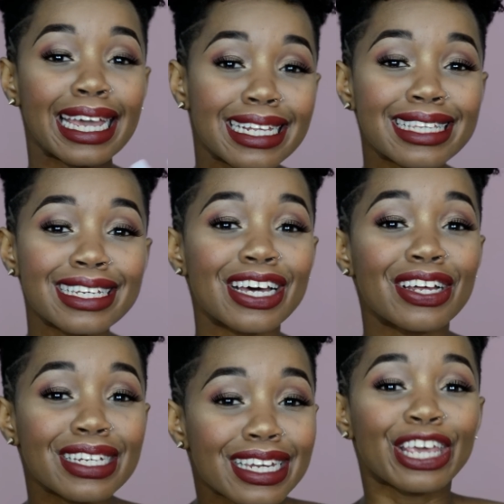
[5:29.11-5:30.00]
It's
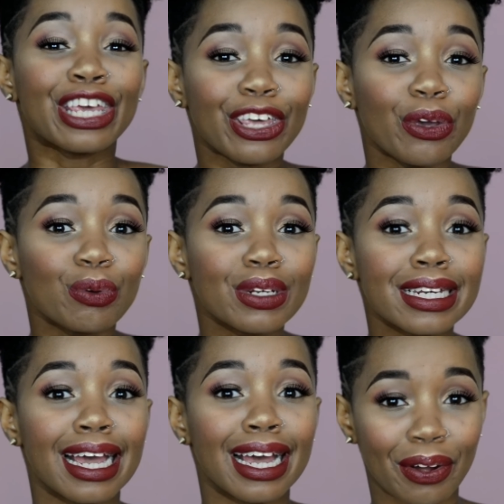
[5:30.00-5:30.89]
not
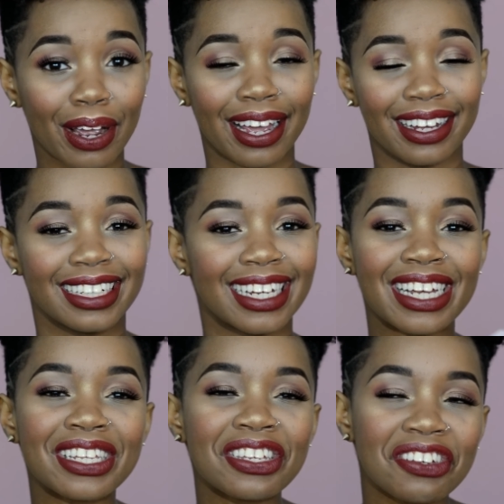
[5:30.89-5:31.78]
cute, okay?
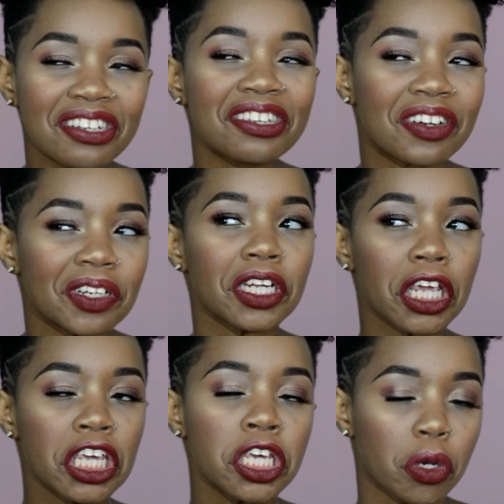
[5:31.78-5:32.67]
It's just not
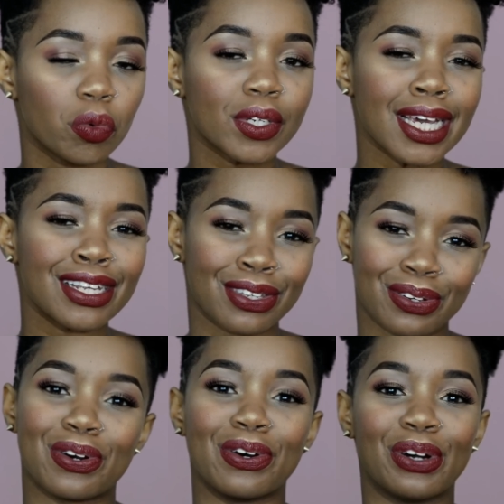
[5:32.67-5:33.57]
cute.
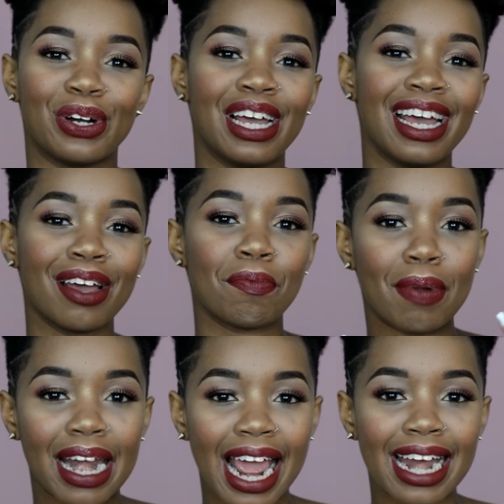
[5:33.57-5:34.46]
So
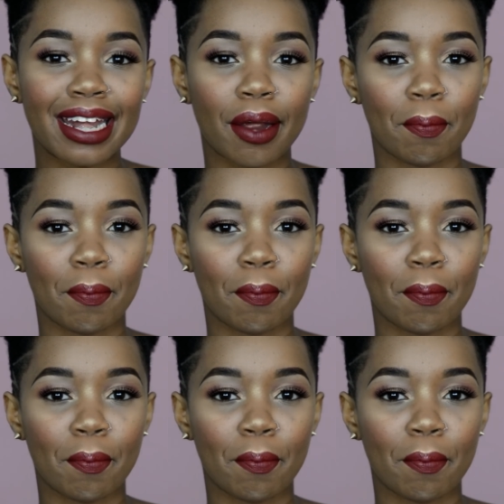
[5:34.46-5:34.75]
blend.